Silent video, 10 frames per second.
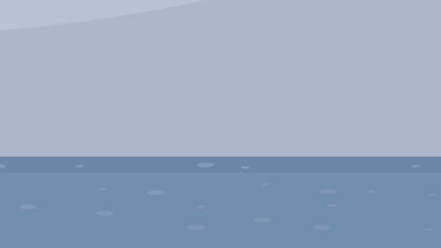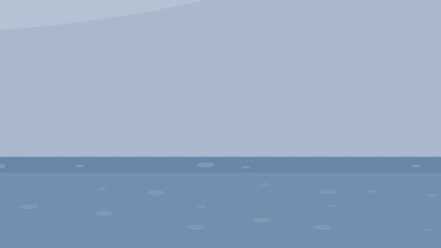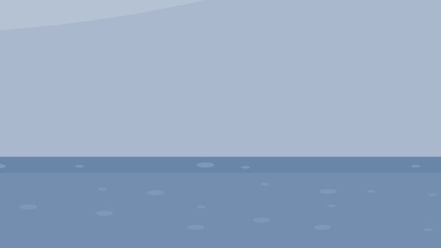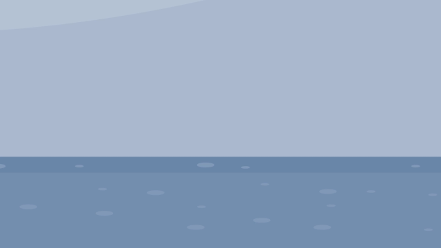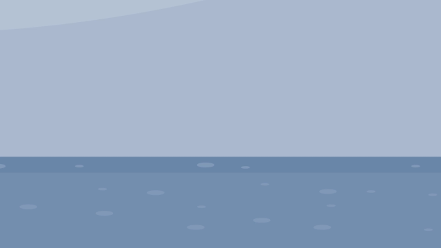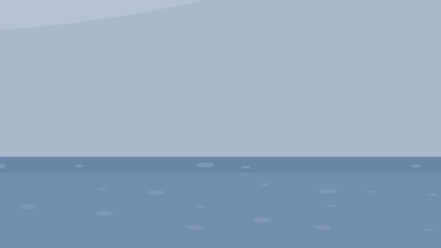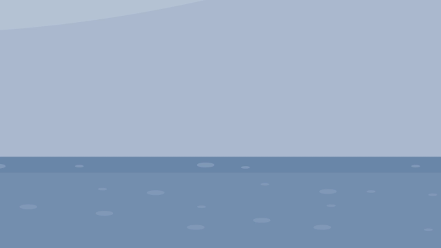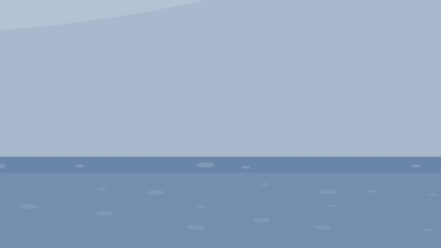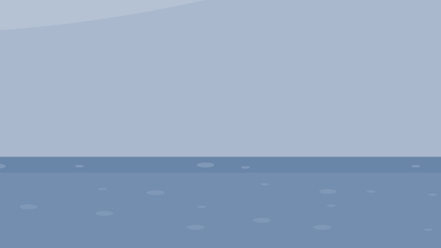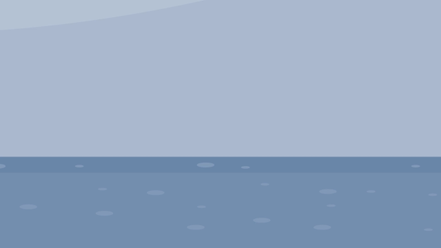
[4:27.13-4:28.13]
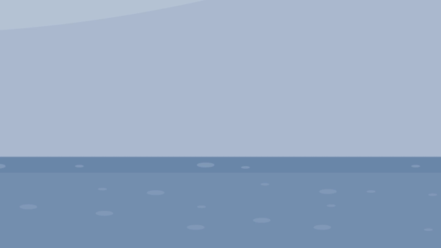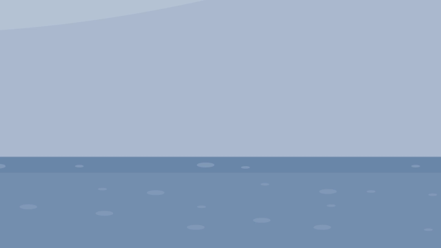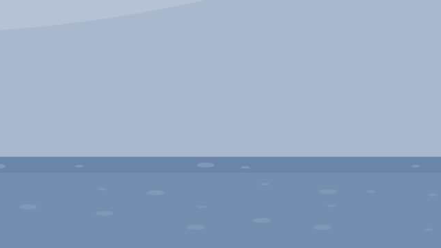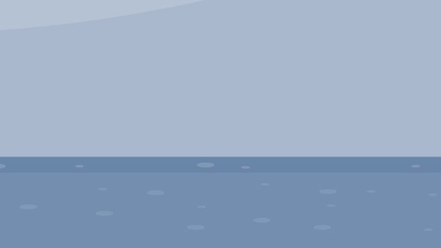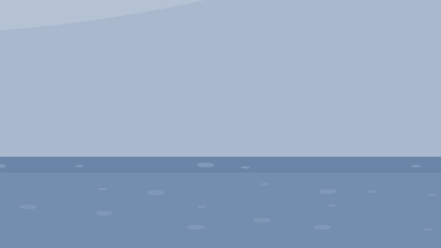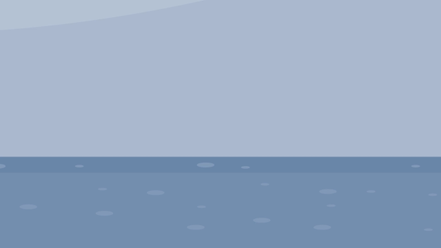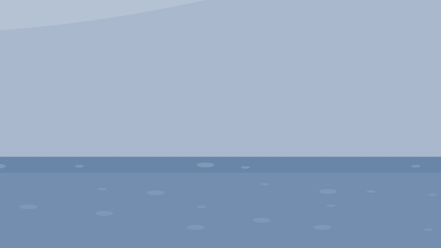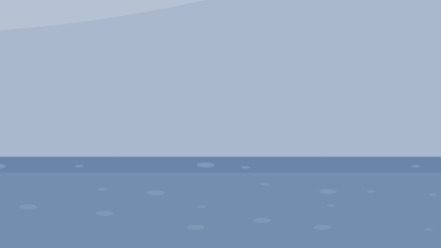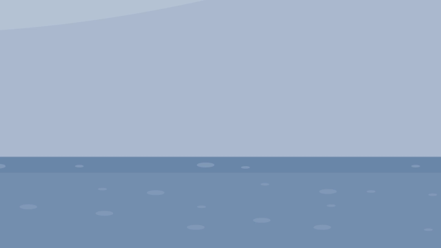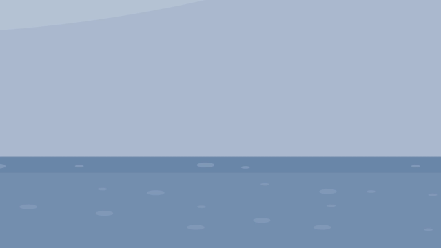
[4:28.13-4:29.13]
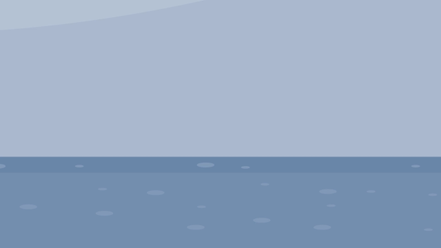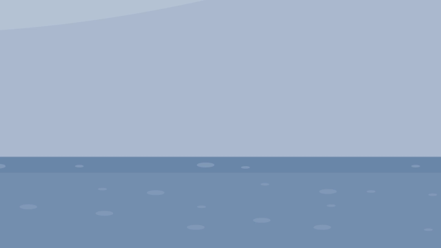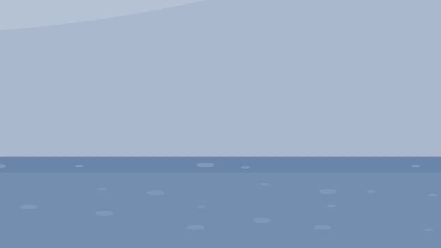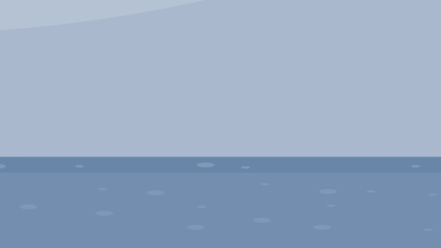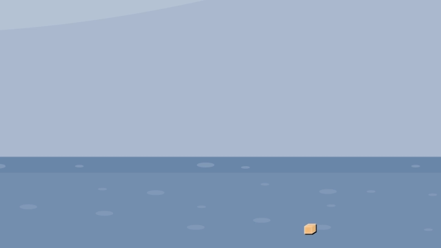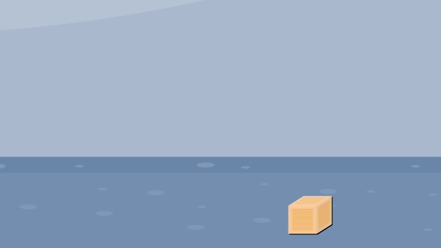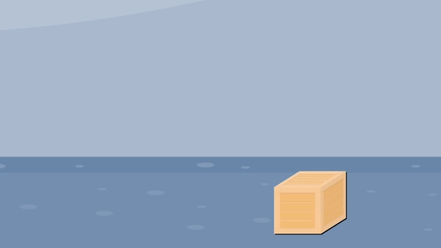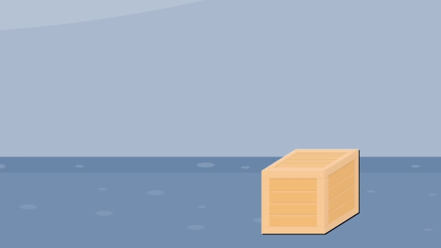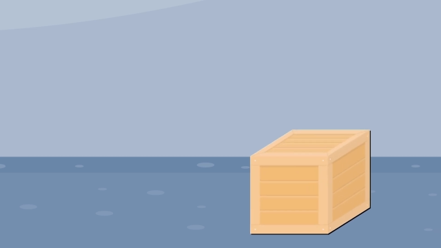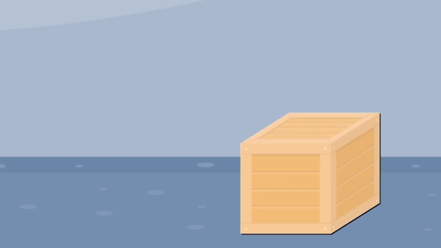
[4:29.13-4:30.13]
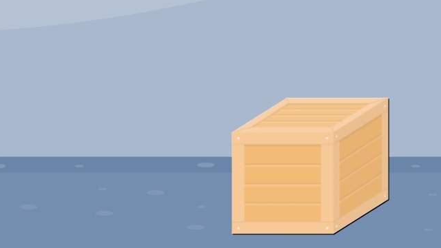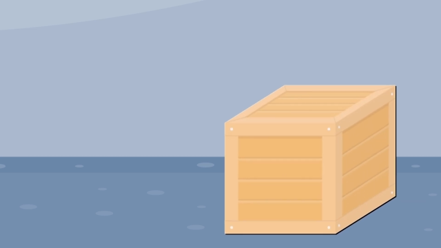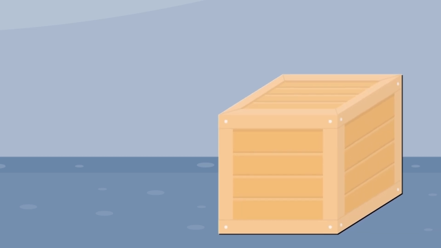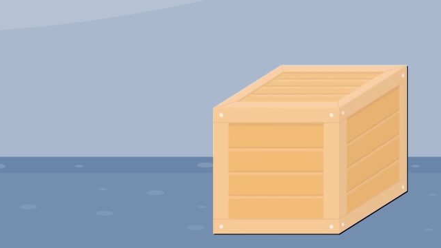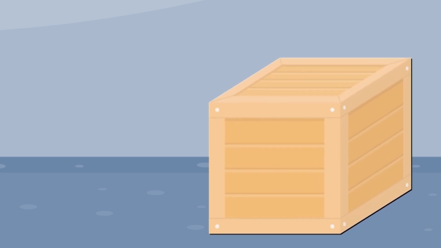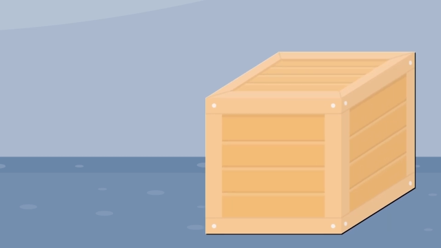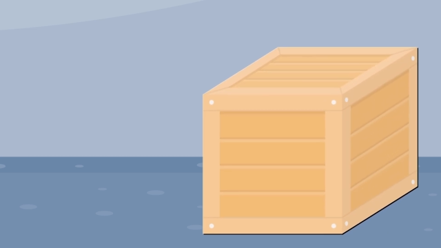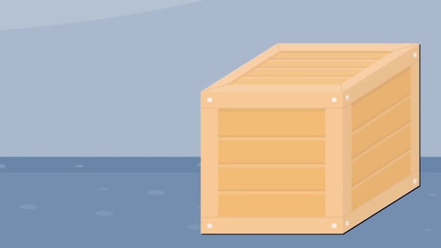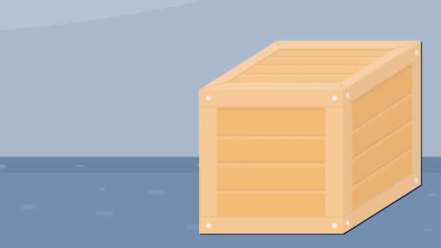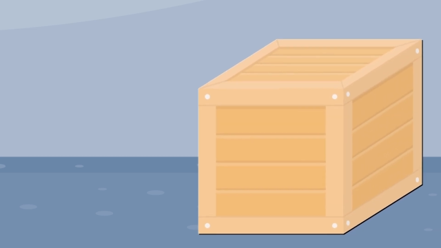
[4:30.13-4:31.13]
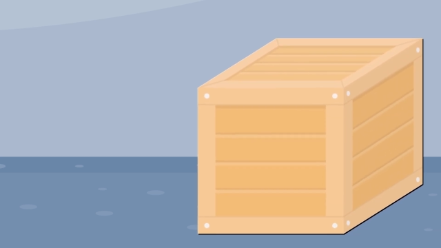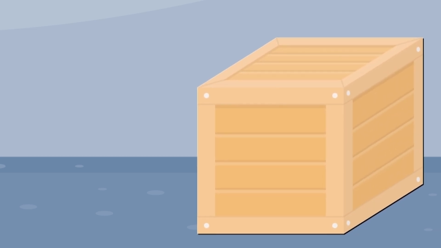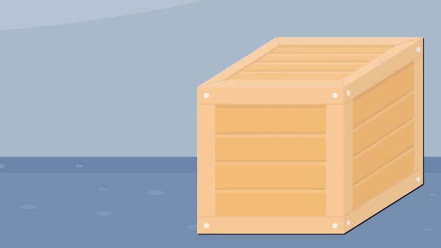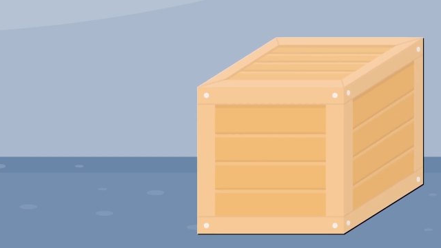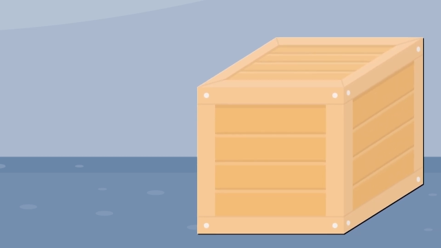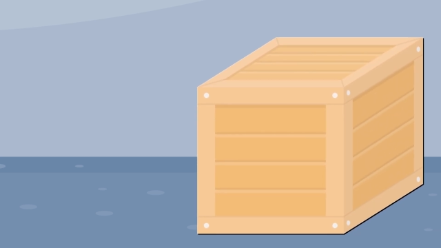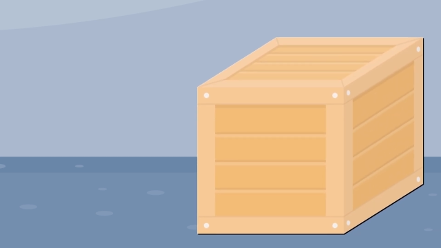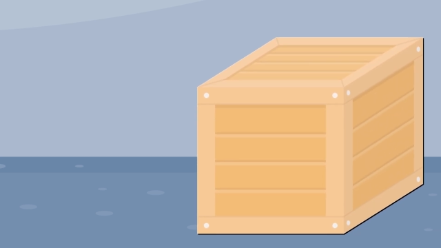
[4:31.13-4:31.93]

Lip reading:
No face is visible, so there are no lips to read.